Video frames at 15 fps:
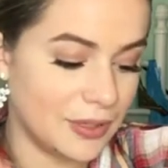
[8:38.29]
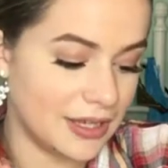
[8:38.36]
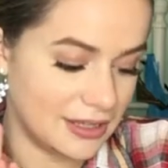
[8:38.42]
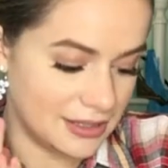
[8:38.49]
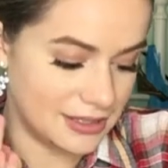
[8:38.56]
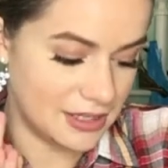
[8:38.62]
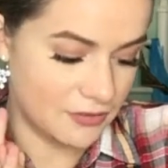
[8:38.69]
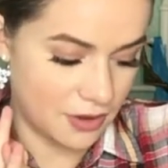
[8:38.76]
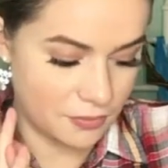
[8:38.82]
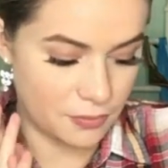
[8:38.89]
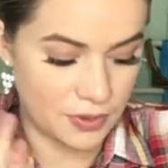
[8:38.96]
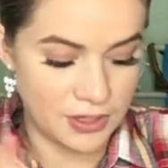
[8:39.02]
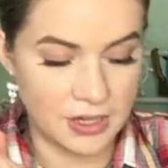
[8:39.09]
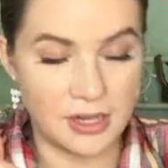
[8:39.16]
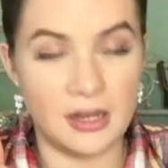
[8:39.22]
because if I'm
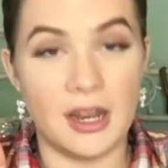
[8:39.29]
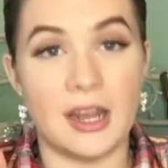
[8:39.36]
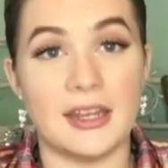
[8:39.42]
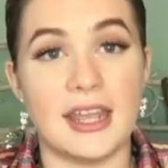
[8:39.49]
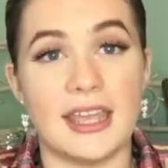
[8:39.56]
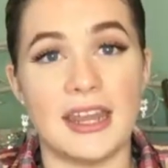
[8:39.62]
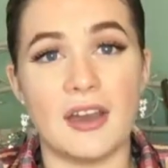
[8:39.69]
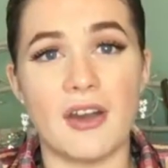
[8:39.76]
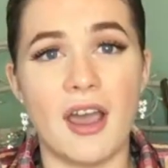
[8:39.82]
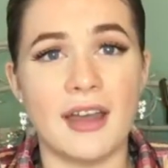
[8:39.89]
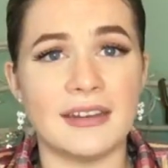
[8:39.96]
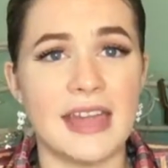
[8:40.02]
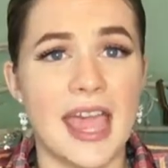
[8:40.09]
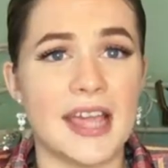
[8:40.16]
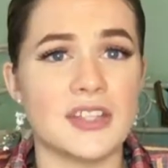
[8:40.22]
putting in and taking out
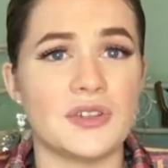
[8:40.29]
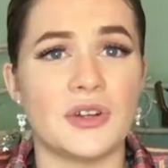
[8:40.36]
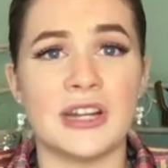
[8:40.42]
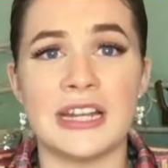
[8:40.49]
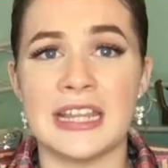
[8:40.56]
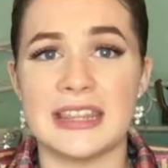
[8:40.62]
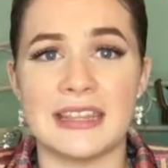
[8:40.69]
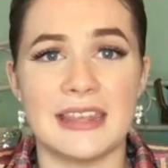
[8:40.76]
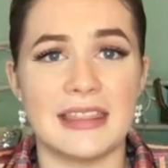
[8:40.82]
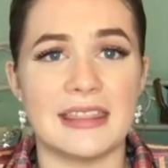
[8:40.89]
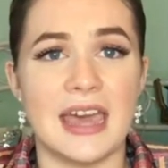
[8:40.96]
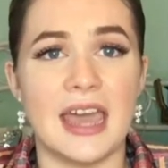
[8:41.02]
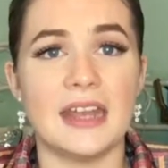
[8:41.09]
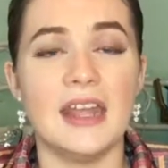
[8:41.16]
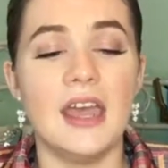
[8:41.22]
contacts or anything like
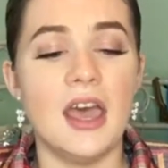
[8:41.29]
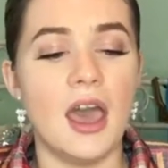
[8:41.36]
that,